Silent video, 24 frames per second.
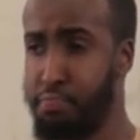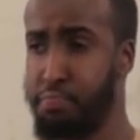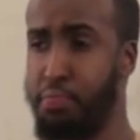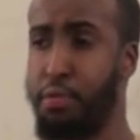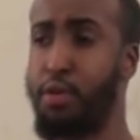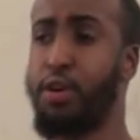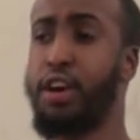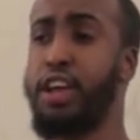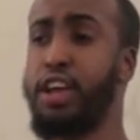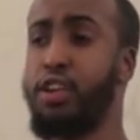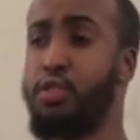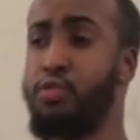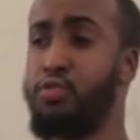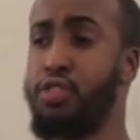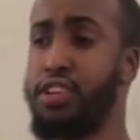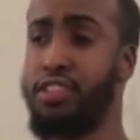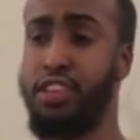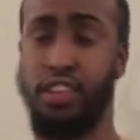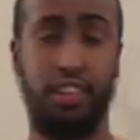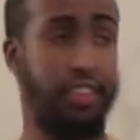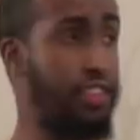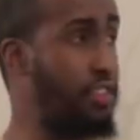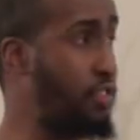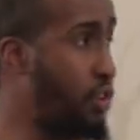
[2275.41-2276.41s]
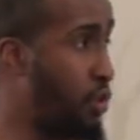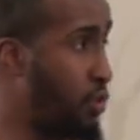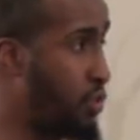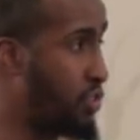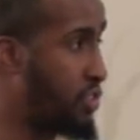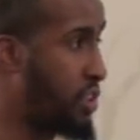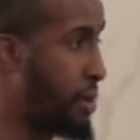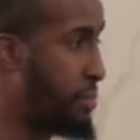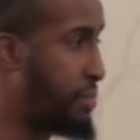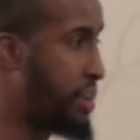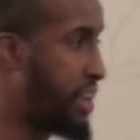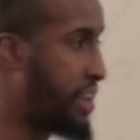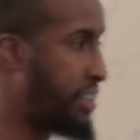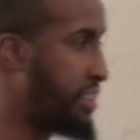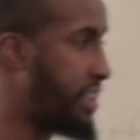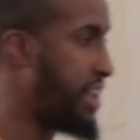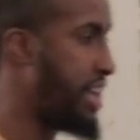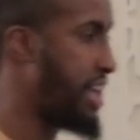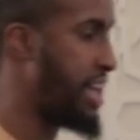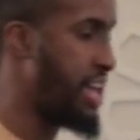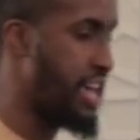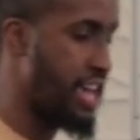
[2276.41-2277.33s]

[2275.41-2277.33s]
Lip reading: book written in this whole subject.